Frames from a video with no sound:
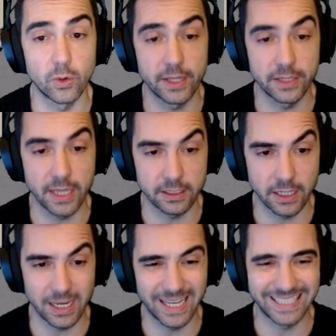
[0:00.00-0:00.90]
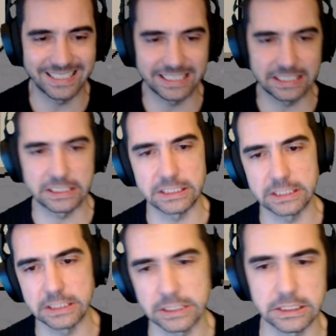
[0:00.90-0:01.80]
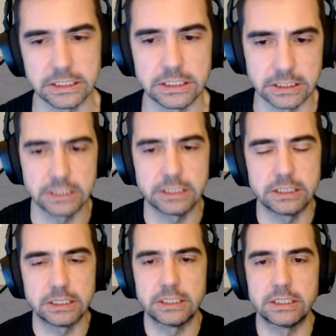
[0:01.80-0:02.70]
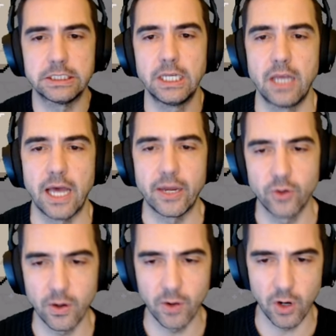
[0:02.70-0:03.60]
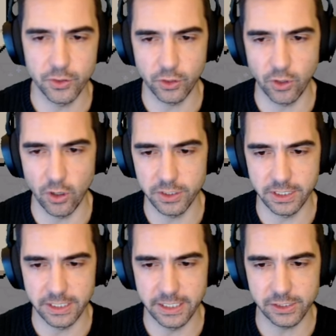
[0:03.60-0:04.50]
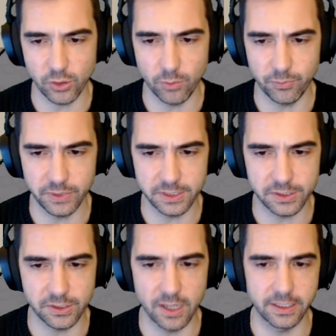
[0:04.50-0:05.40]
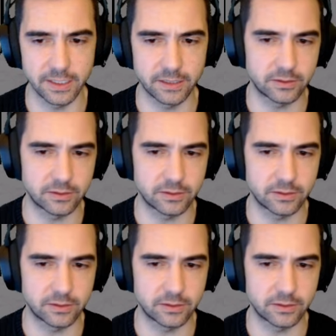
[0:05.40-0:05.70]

and that guy. Uh, I don't know how hard the Guardian hits. Hopefully it's not like